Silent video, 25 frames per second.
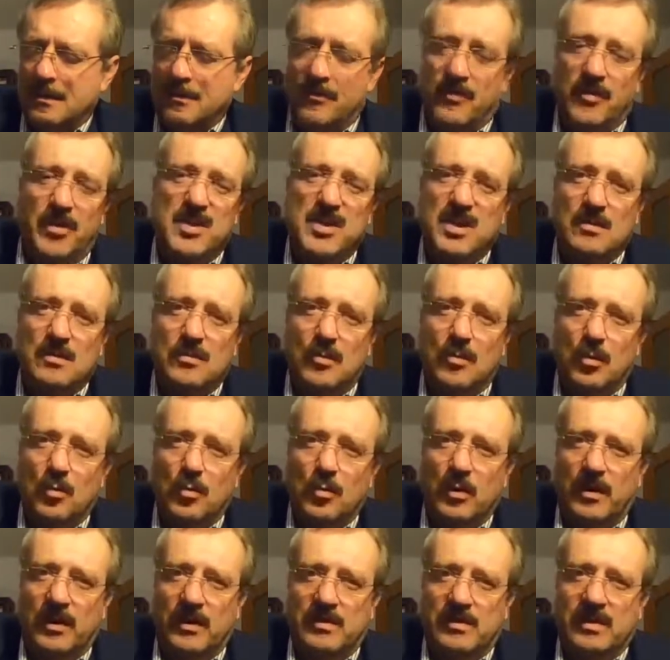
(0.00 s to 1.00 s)
fisher
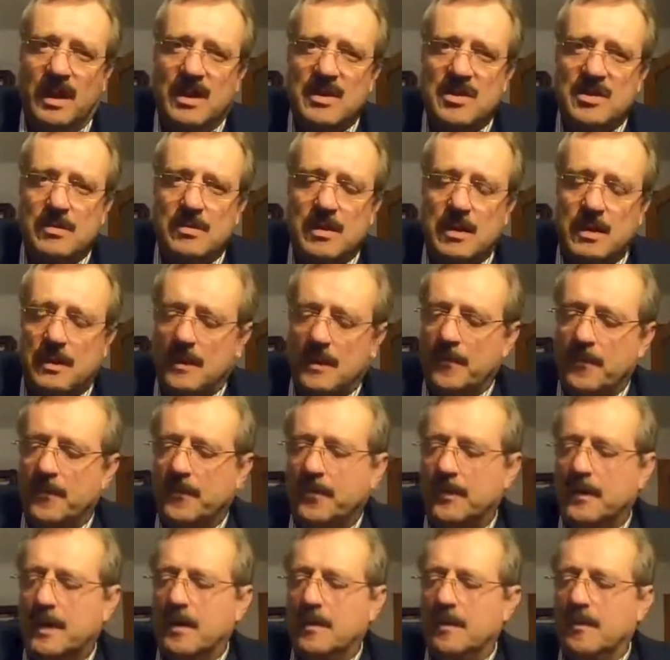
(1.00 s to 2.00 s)
always exaggerate.
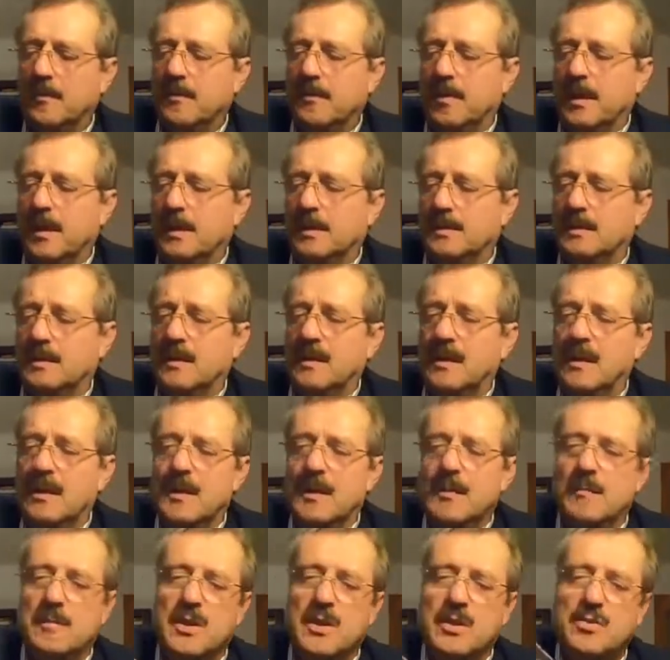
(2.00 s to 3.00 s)
But
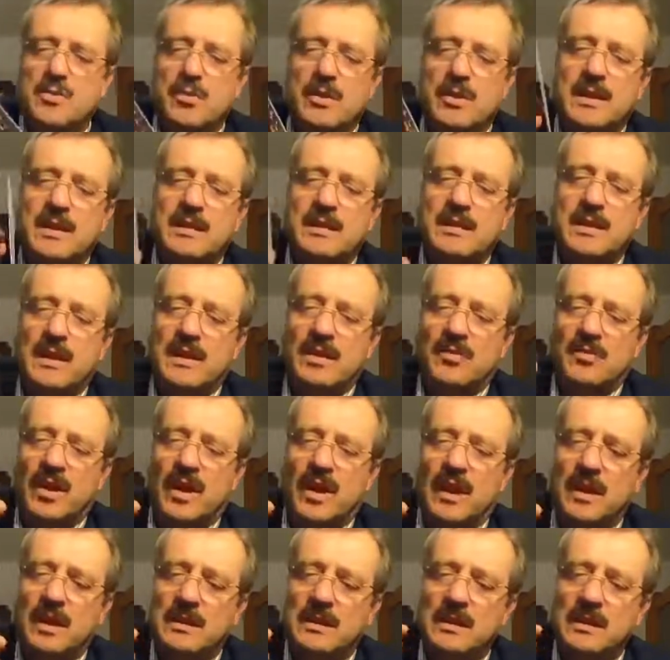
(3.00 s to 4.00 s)
measuring it
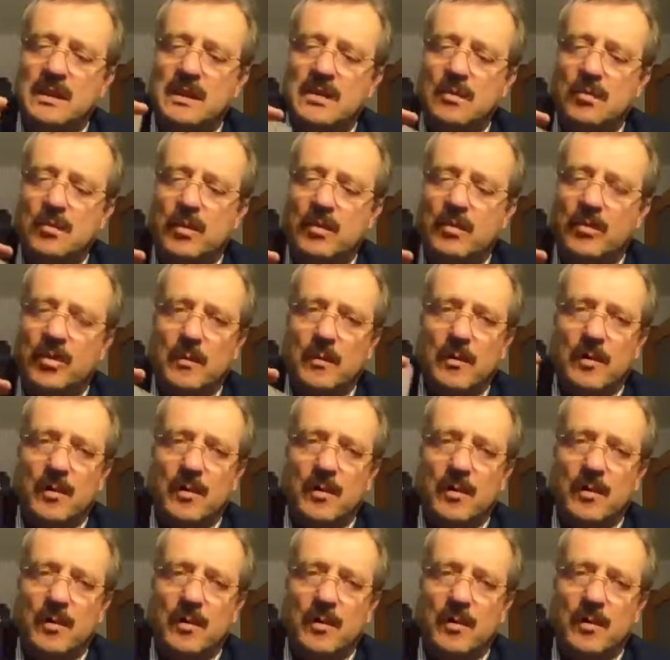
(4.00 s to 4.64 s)
exactly with some